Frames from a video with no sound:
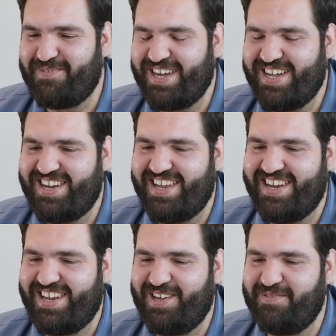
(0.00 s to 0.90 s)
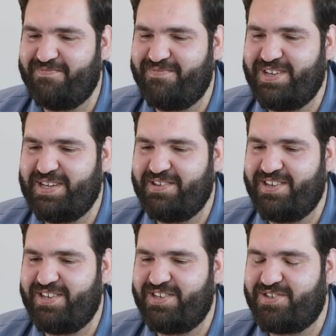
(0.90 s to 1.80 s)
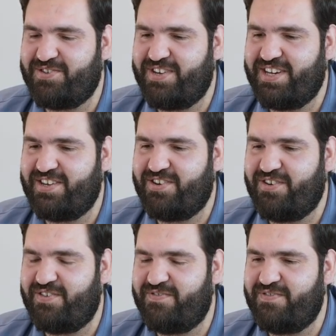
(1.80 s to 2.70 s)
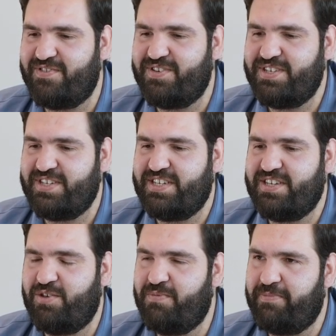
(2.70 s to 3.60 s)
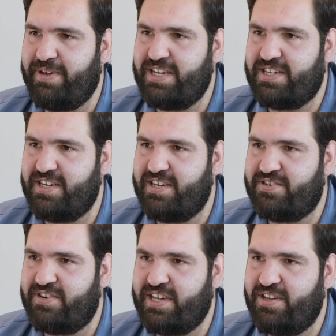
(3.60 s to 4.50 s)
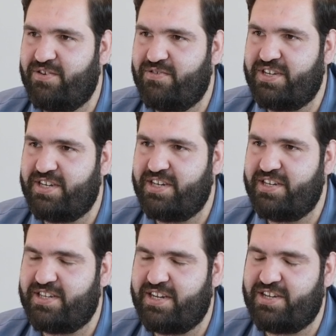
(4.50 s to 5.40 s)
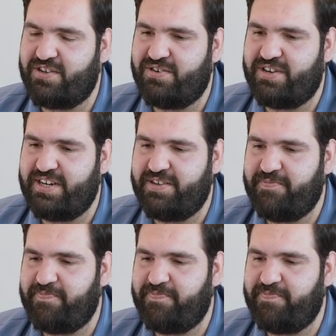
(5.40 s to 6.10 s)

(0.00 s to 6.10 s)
Mangal, and I'm a student of human medicine in Trakia University, Stara Zagora.